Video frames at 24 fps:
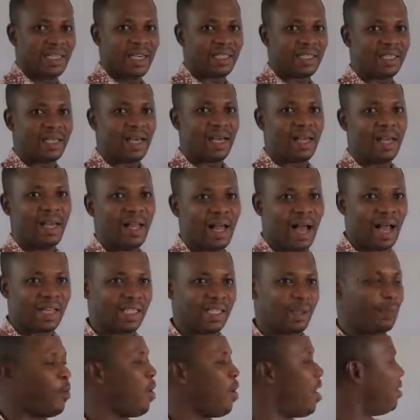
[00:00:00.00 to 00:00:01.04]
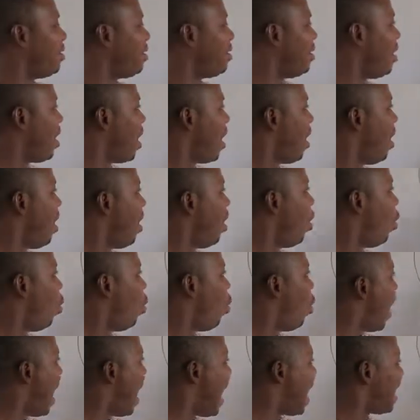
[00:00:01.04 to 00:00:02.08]
the circle at a point.
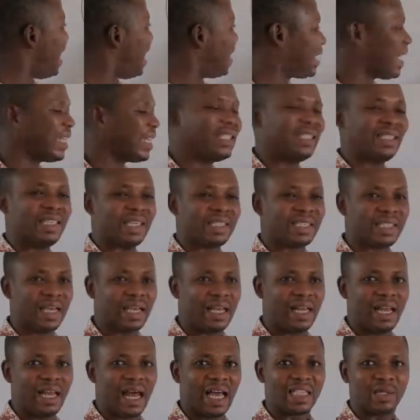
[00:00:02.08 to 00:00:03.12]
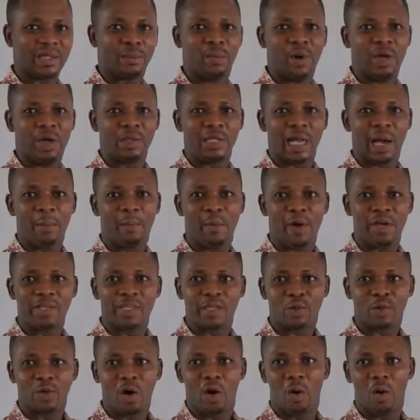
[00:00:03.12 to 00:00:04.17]
Where it touches the circle at a point, that point
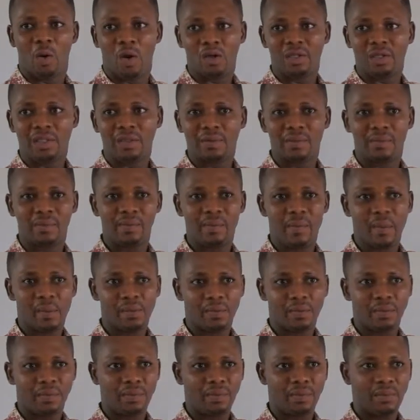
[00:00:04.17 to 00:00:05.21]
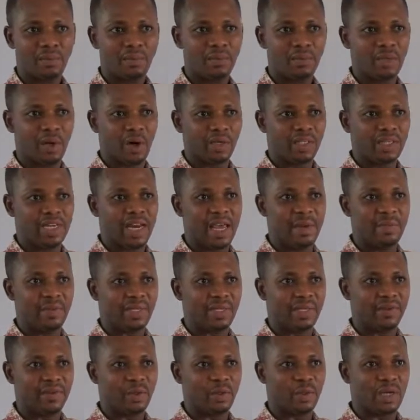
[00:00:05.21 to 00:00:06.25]
is called what? What name is
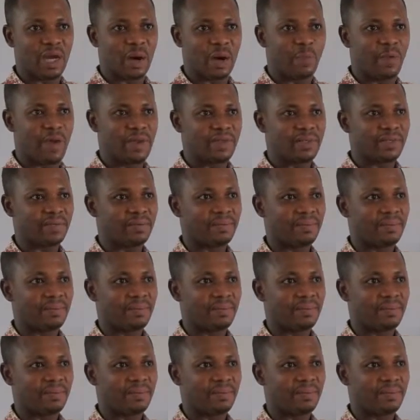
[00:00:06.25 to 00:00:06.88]
given to that point?